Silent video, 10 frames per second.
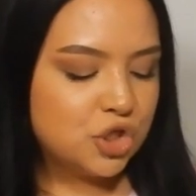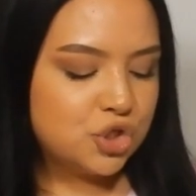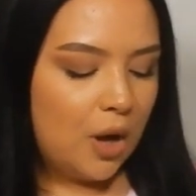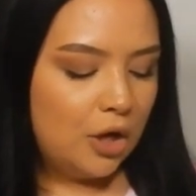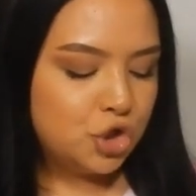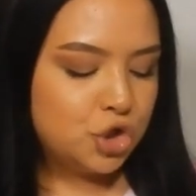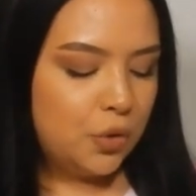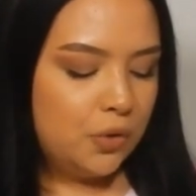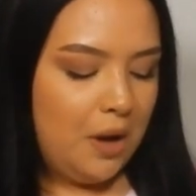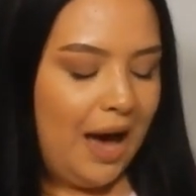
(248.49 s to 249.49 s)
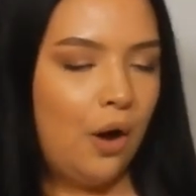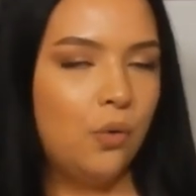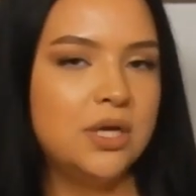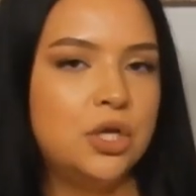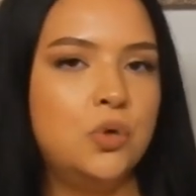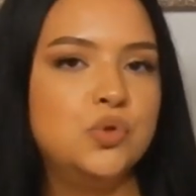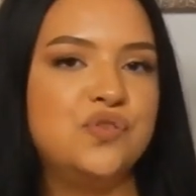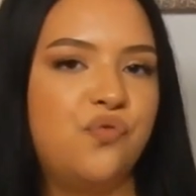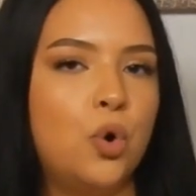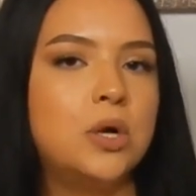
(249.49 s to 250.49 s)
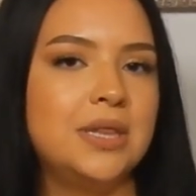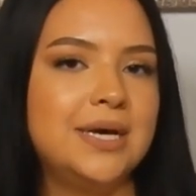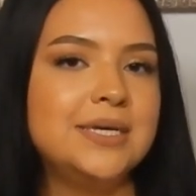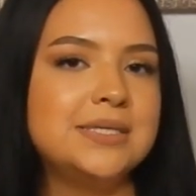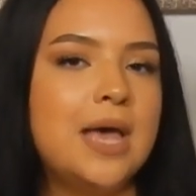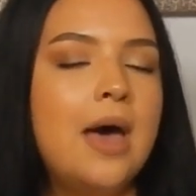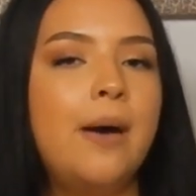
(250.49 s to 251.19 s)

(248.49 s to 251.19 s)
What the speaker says: so I'll show you how GoodNotes 4 looks,